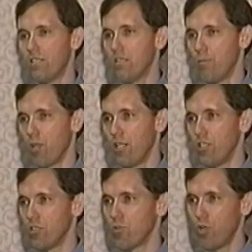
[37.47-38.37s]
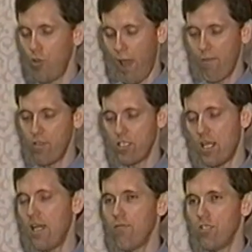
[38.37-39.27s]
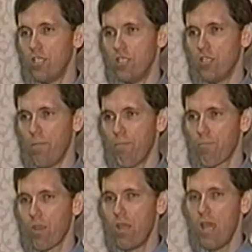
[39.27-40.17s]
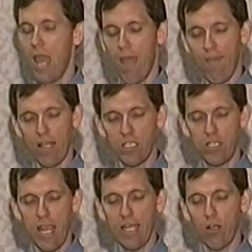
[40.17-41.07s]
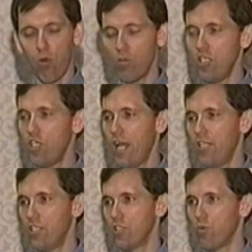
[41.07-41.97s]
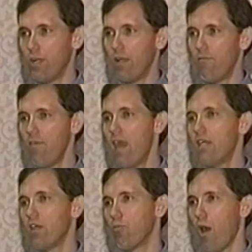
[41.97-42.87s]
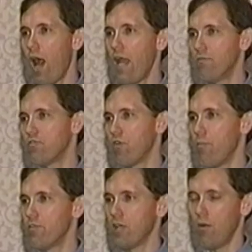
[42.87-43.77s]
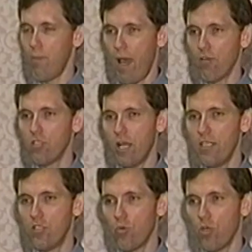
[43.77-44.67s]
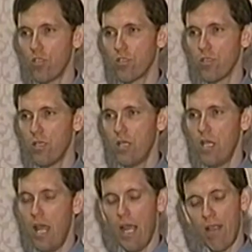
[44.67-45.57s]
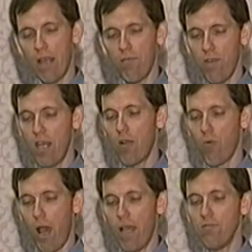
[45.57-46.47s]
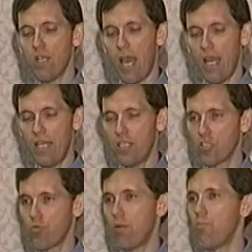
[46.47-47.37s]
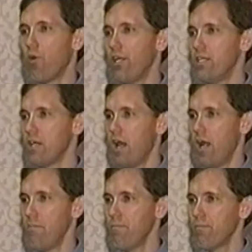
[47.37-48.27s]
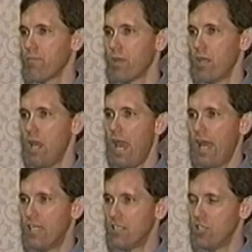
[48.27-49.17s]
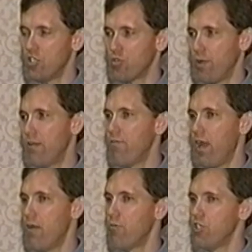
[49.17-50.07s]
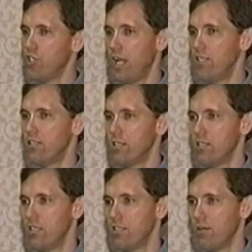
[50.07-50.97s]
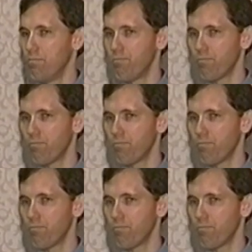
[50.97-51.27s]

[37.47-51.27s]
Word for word: simulations where you have the state of a system, and that state only changes when an event arrives from some outside source. And that event arrives at a discrete point in time and is a discrete event which changes the system.